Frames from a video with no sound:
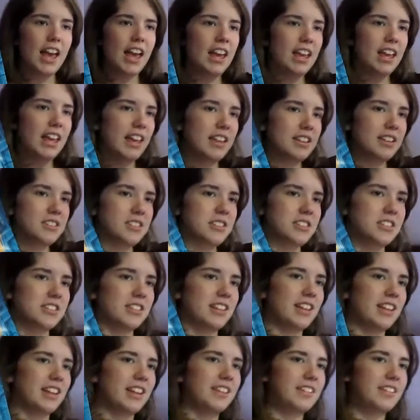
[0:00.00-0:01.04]
is just
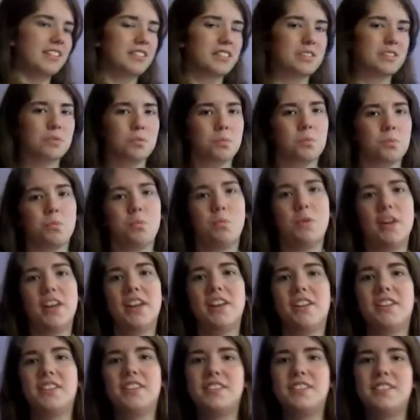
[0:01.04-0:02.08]
this
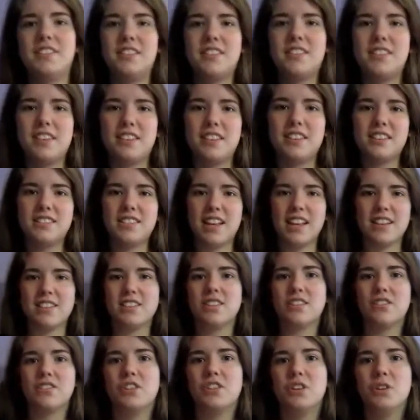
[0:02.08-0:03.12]
weird sense of
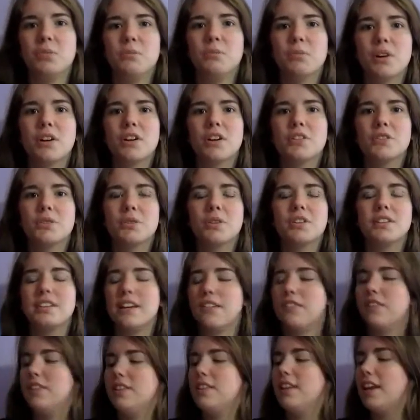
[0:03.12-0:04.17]
humor towards
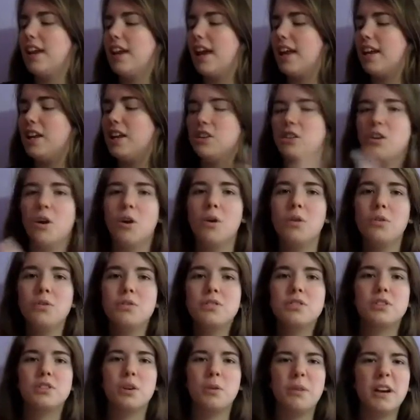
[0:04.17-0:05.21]
everything, and he knows
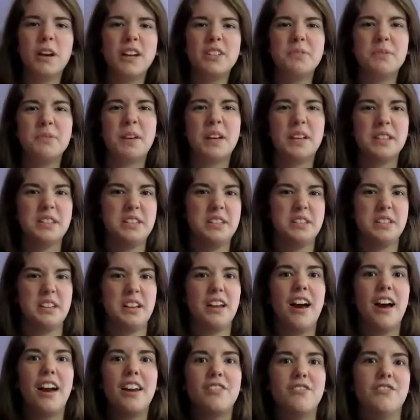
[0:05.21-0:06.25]
so much because he's the
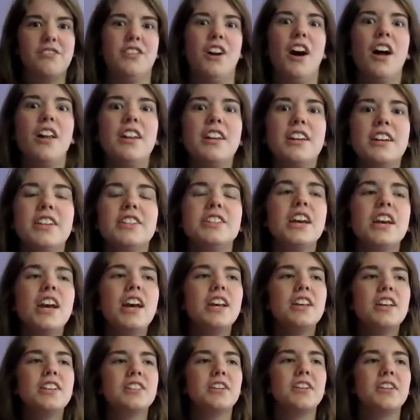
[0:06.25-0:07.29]
god of knowledge,
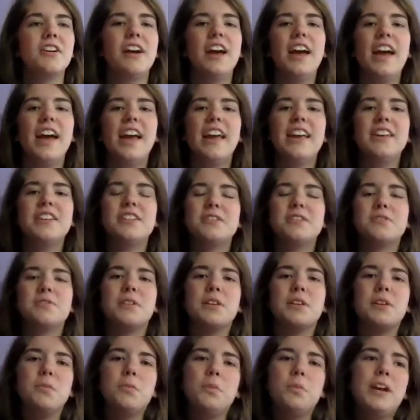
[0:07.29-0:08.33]
so he's just really
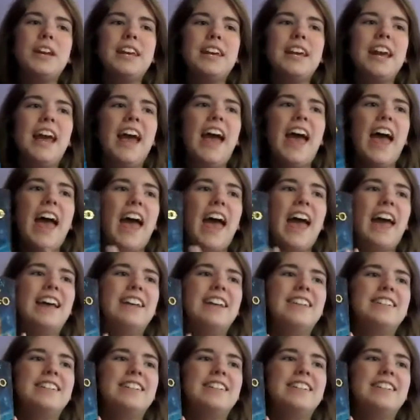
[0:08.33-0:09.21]
witty, and